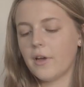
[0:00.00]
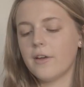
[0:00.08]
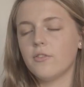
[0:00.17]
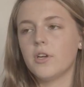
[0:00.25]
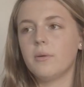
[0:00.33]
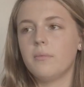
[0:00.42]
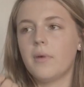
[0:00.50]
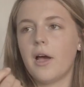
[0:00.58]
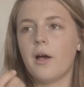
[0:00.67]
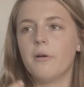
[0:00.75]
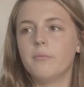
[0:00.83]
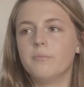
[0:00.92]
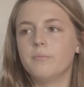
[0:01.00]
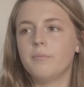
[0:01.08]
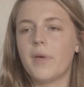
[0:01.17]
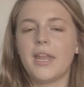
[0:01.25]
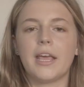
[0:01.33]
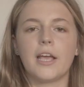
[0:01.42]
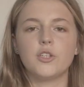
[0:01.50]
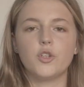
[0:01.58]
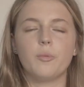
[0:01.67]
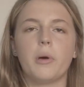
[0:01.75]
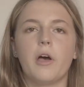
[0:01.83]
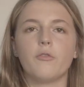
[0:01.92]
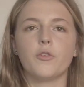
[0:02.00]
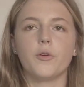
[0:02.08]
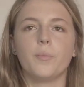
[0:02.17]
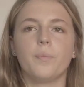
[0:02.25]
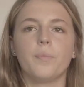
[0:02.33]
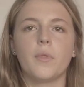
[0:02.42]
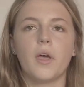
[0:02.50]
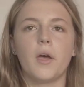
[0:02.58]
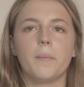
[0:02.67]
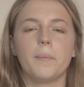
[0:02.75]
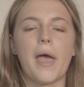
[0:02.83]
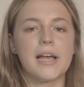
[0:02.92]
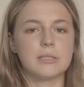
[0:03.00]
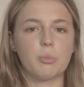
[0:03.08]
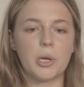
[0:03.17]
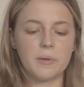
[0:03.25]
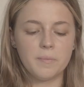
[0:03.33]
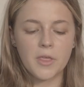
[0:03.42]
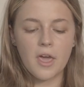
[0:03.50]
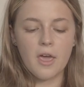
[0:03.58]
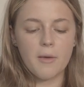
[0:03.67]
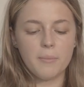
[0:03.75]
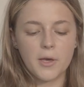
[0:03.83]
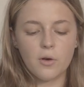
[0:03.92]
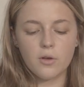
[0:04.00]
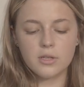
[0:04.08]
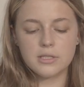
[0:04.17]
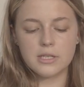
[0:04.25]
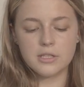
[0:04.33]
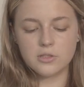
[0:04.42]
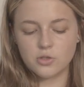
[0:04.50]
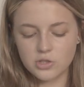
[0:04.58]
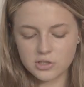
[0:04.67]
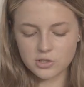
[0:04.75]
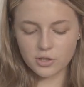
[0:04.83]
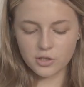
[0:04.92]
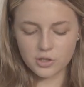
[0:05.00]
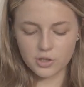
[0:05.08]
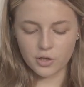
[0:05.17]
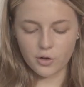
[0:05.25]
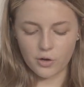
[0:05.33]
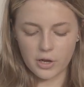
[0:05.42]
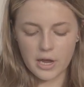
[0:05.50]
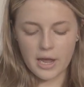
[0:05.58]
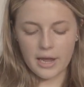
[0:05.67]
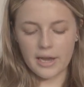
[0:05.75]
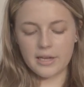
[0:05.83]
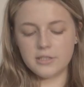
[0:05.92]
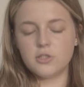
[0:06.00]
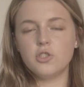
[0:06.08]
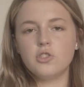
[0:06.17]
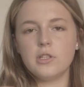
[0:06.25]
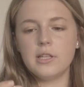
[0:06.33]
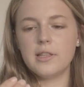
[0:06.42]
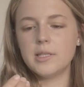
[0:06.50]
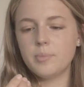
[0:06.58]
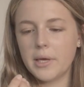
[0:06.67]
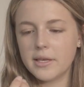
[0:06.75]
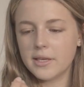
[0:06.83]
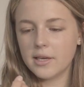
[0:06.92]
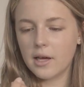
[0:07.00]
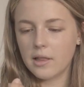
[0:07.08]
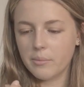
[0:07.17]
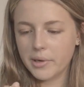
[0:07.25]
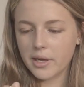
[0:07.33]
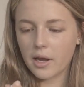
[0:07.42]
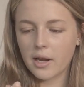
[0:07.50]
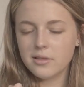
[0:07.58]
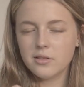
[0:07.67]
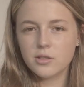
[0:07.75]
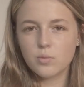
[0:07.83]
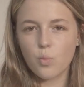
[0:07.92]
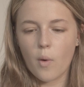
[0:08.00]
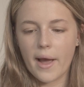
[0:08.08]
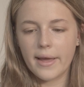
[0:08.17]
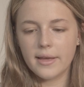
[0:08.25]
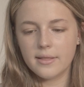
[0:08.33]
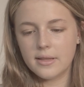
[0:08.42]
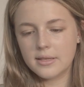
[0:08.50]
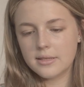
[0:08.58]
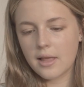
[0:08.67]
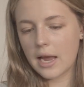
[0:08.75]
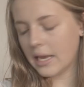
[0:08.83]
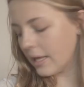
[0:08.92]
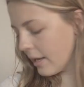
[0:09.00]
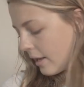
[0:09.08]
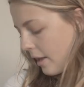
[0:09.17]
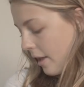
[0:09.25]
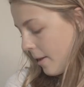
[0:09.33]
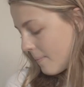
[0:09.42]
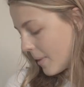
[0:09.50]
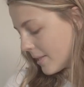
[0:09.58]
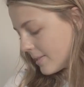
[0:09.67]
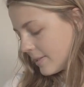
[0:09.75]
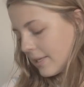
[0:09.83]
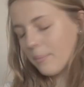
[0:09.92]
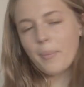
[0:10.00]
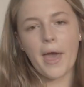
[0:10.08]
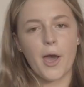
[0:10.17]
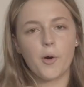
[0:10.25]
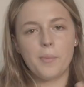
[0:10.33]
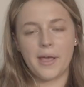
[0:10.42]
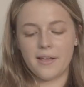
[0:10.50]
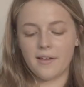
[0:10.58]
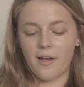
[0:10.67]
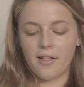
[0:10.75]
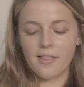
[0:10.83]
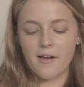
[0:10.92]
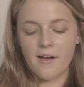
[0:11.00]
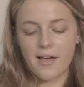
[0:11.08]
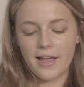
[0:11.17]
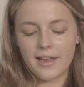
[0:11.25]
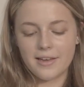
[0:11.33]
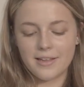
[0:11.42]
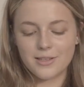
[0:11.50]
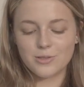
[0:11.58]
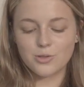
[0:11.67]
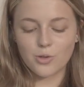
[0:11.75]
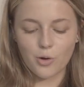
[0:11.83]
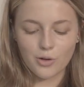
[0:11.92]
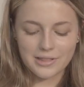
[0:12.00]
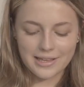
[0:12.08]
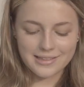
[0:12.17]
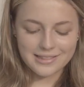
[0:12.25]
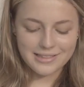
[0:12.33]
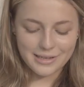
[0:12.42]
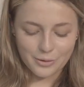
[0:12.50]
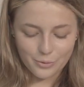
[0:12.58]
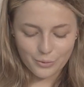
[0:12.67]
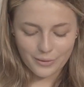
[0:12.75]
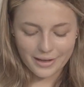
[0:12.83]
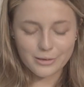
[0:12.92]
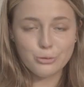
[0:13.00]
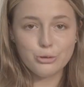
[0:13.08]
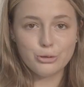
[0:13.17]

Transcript: favorite medication apart from aspirin, because it's just so cute, and it's usually this pinky color, but it kind of looks white in this lighting. But it's this like pale pink color, and it's so like little and